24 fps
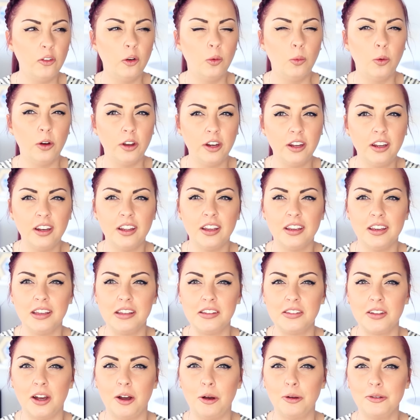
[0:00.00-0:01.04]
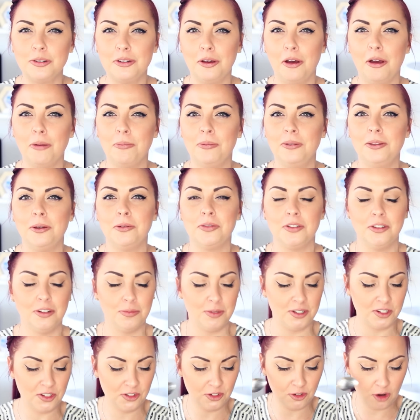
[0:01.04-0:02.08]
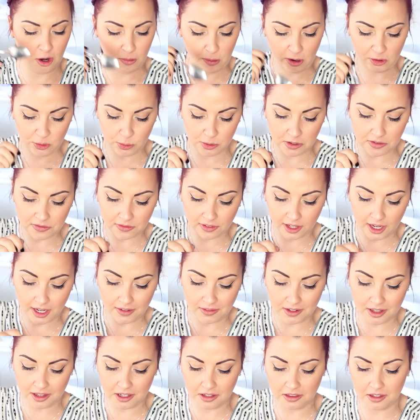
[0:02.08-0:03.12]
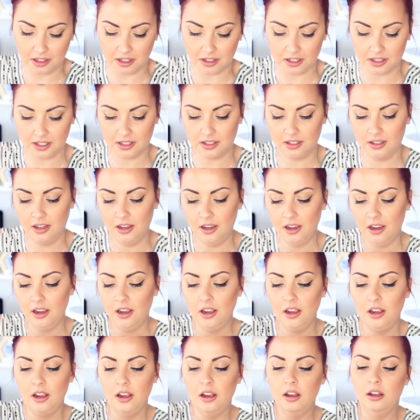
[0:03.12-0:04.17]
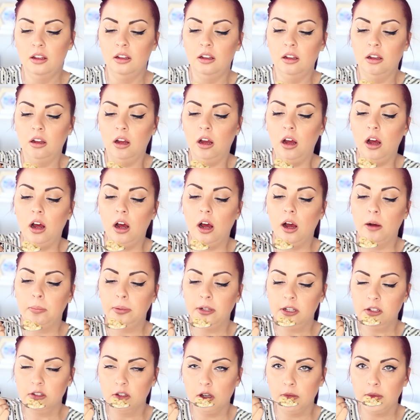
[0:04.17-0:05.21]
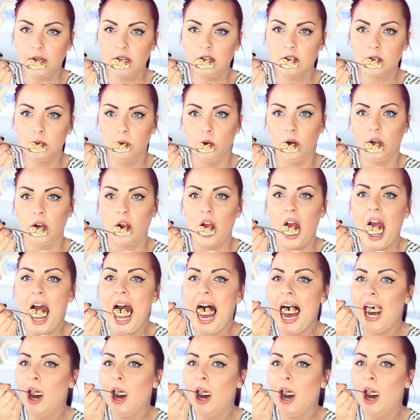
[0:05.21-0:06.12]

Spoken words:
For what it is, I was hoping there was going to be so much more flavour than this. Oh, please don't be disappointing.